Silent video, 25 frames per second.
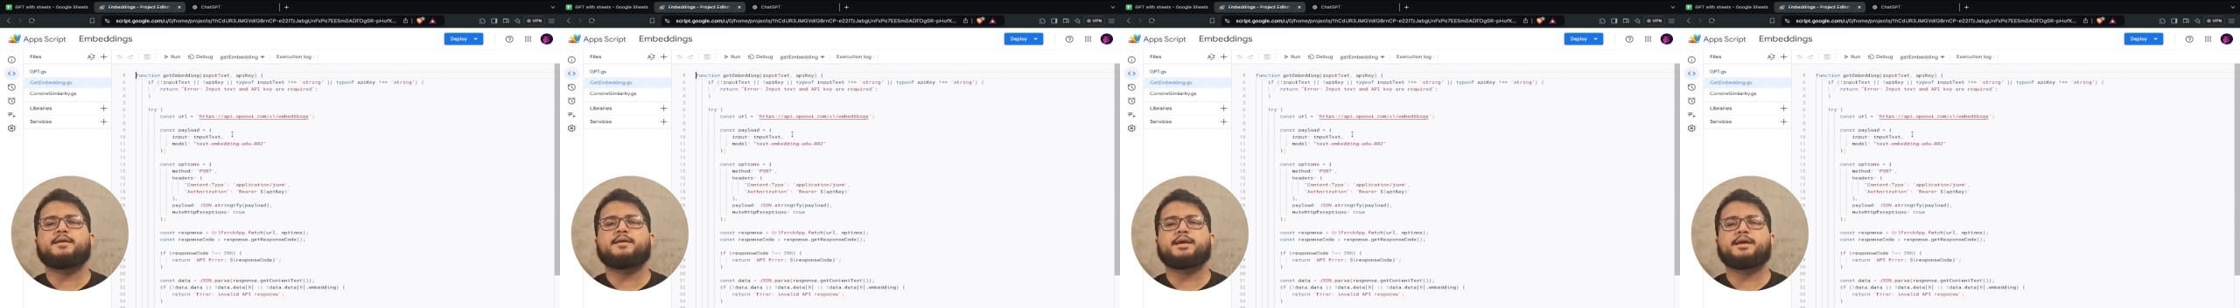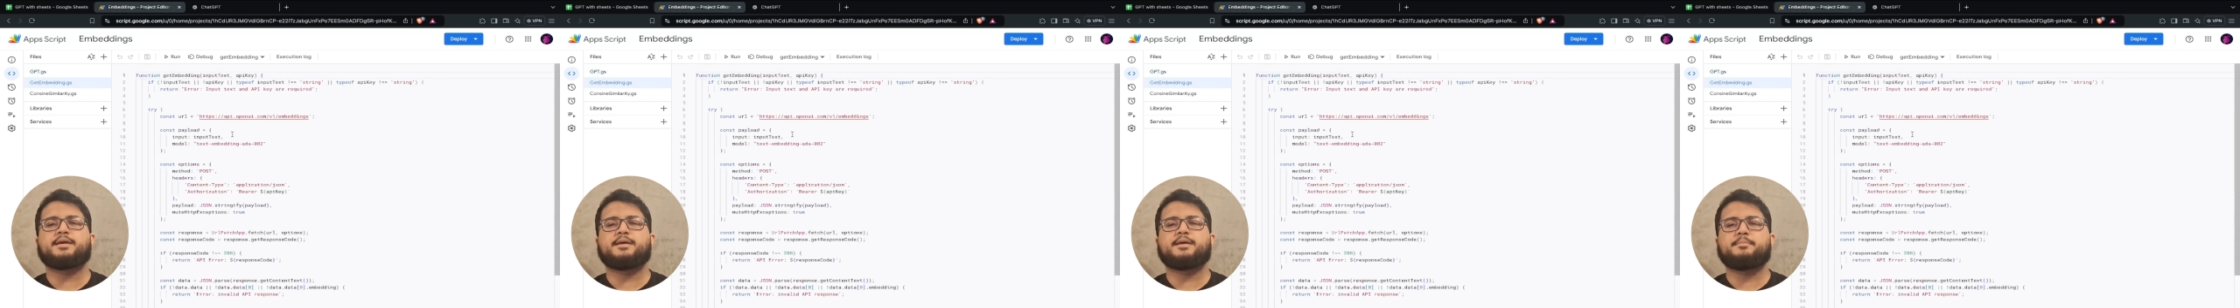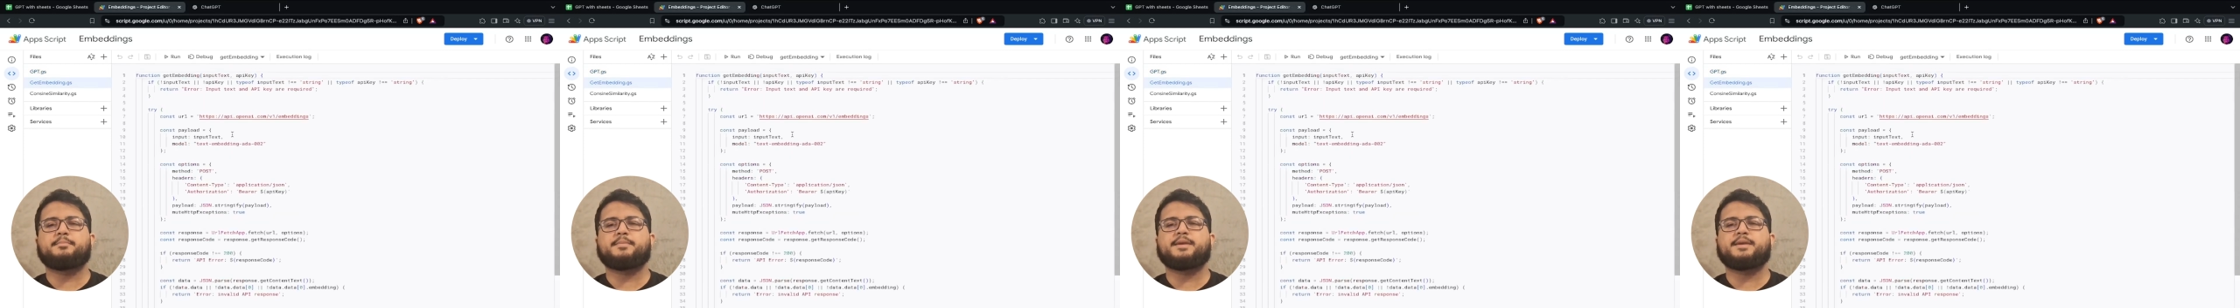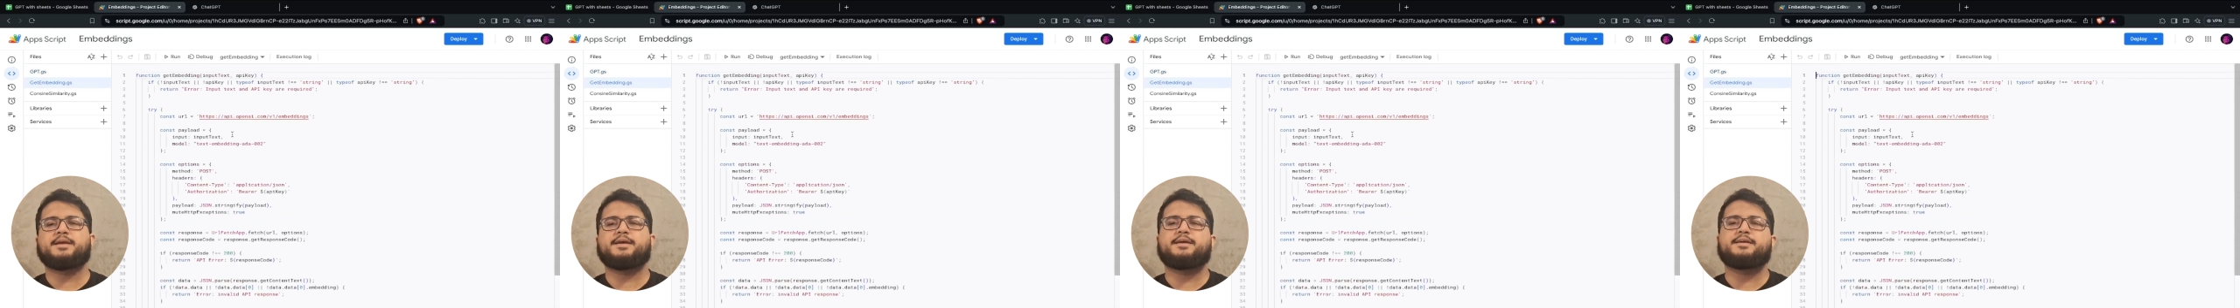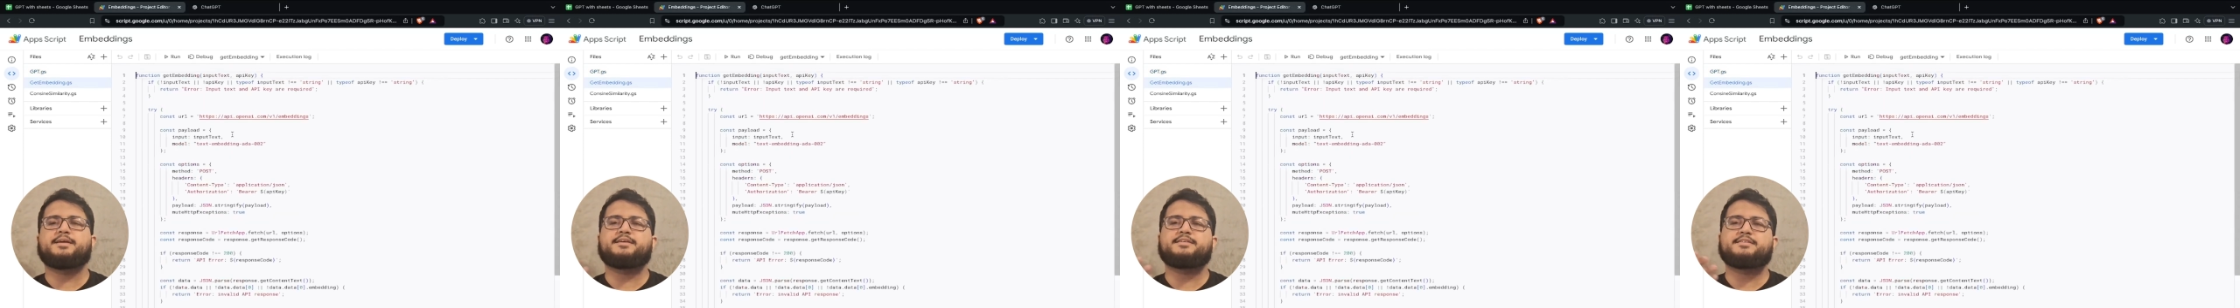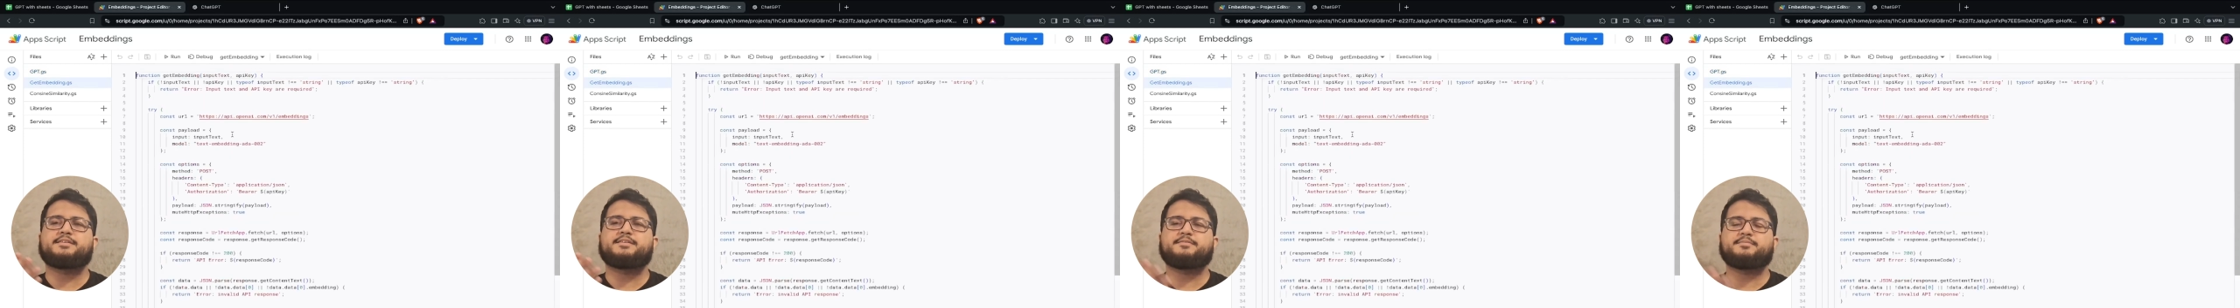An embedding
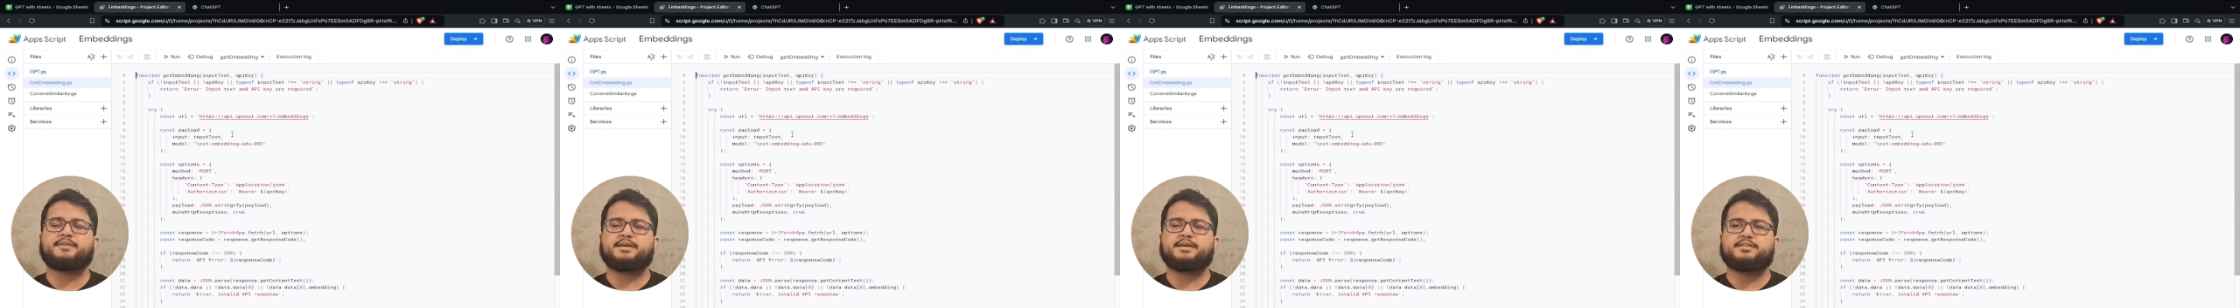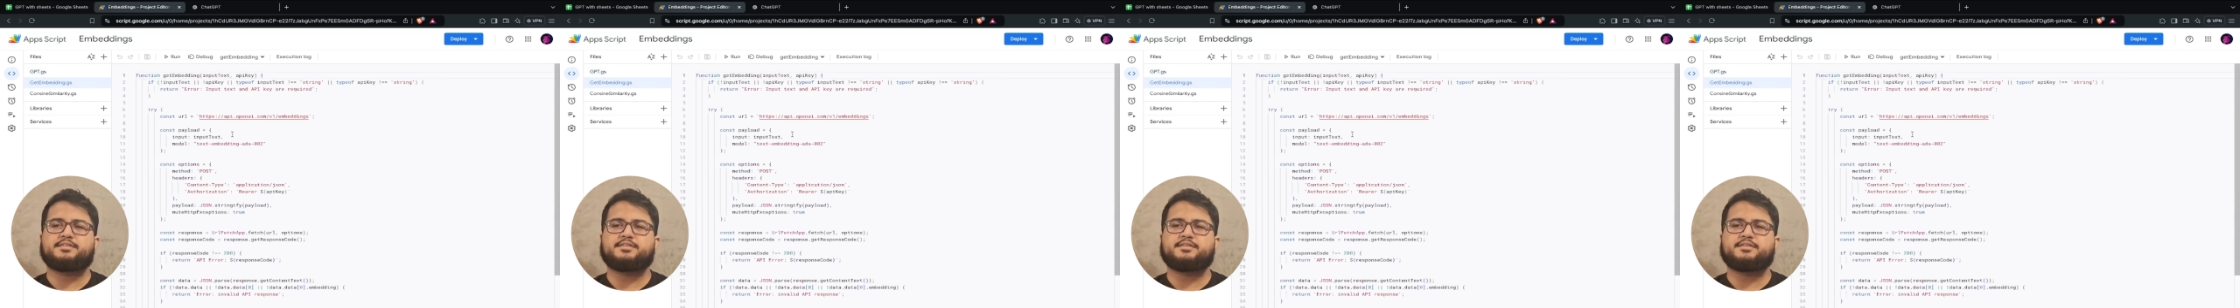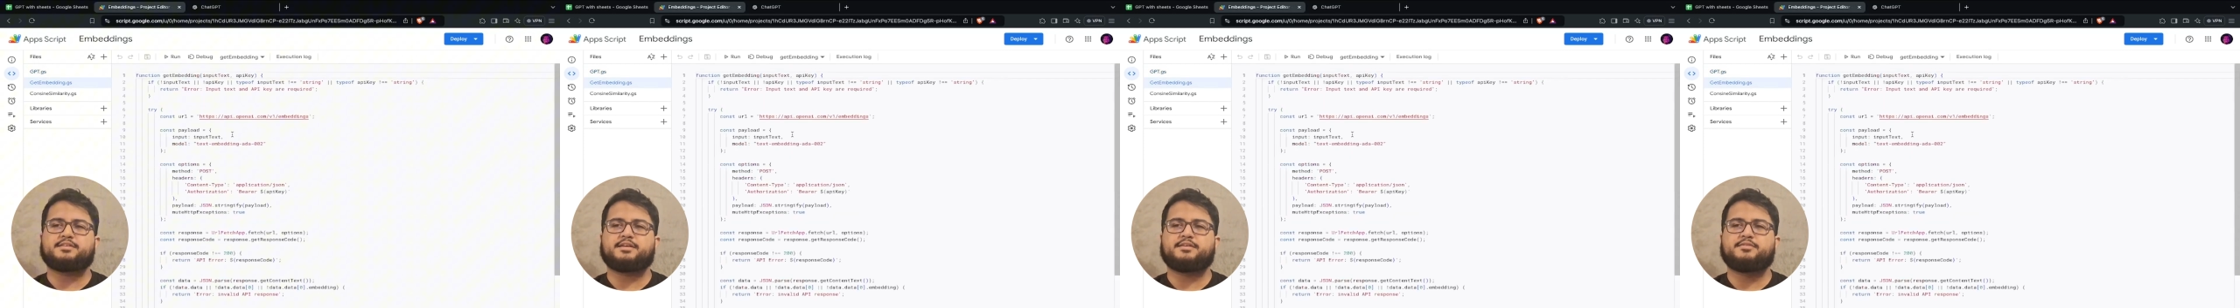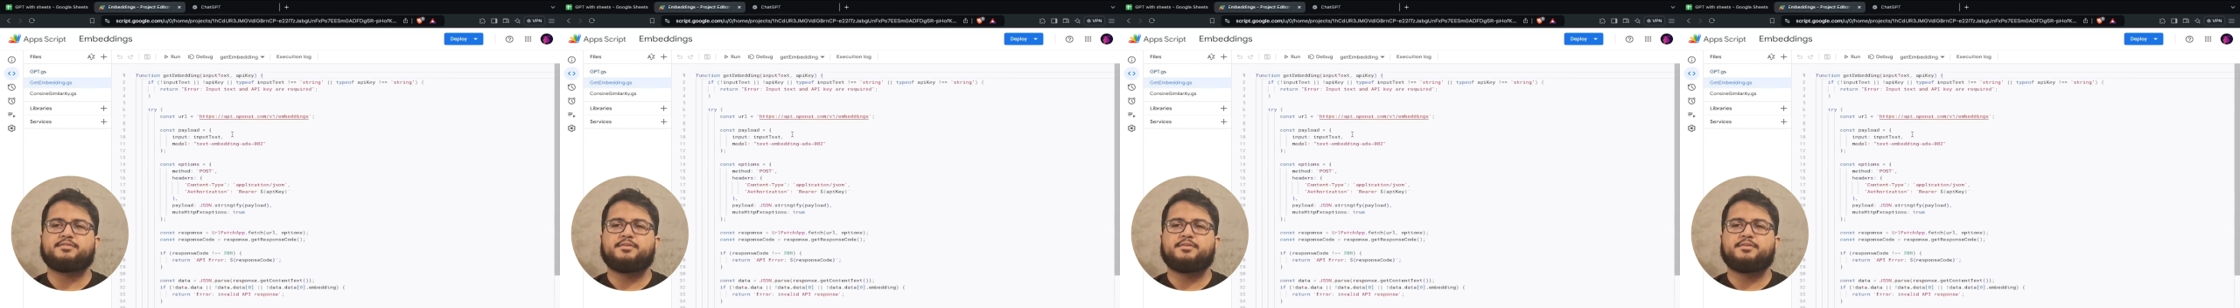is the vector that